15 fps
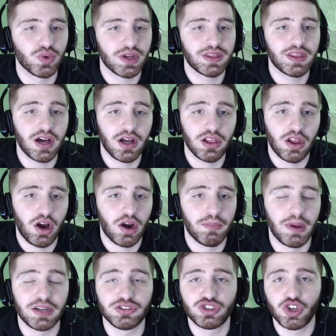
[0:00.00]
Ring the
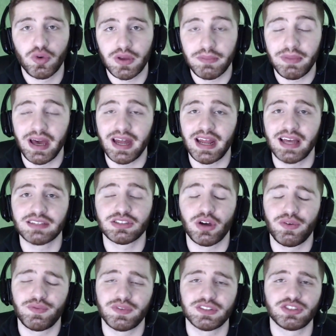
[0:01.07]
Alarm by Joey Badass
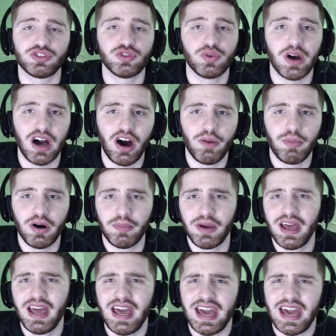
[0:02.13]
off of his new album.